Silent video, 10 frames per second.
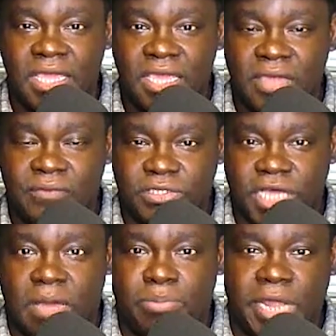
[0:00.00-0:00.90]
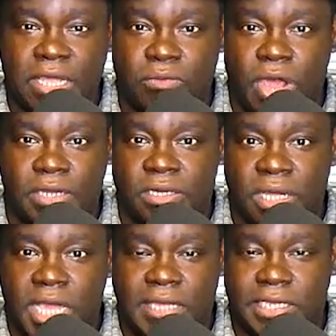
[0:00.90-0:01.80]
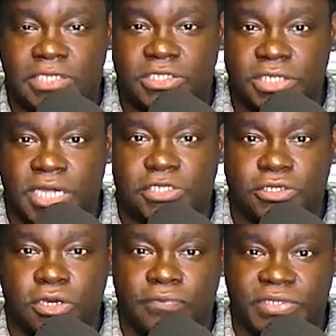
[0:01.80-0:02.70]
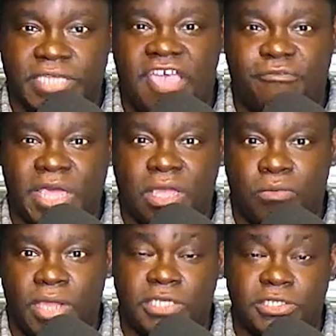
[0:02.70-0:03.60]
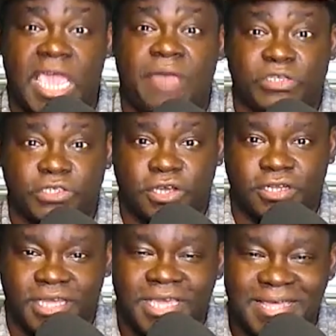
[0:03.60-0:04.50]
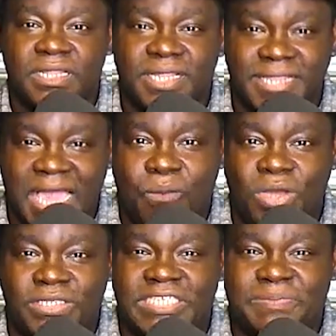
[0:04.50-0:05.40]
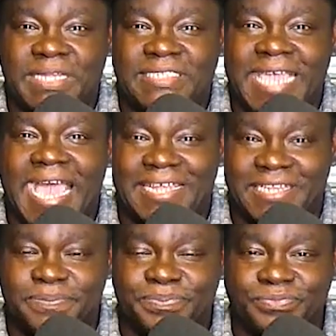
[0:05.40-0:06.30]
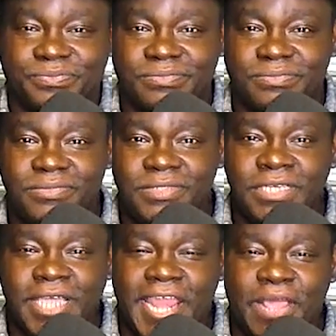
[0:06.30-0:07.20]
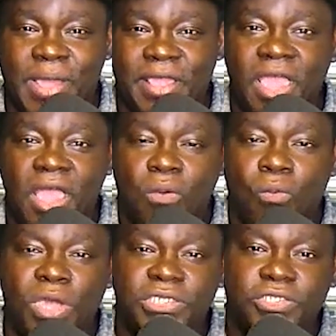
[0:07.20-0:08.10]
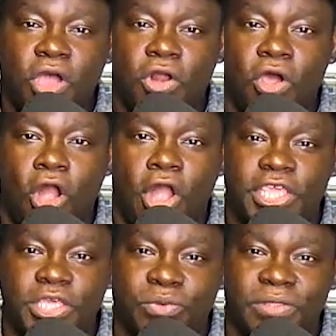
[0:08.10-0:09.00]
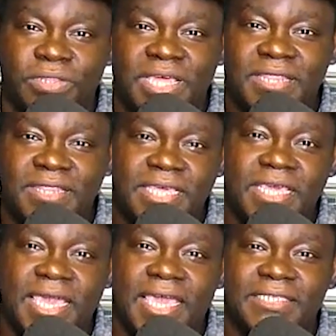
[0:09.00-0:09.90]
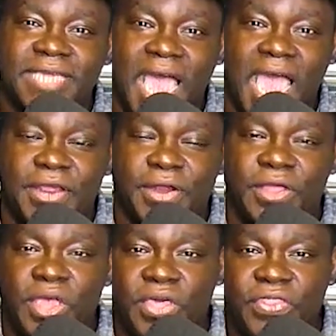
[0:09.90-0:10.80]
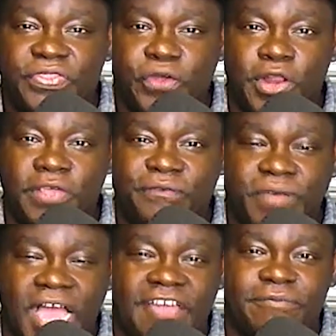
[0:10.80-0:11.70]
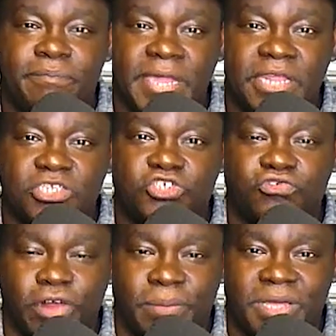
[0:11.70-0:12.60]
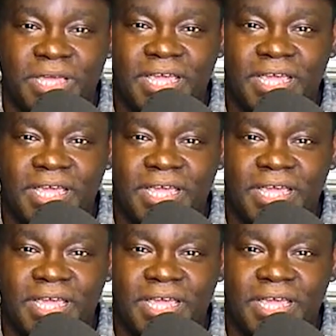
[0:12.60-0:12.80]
If it's not black and white, I guess he's not as good. If it's half black and white, he's half as good. That was his mentality. Anyway, we start arguing the entire 35-minute trip.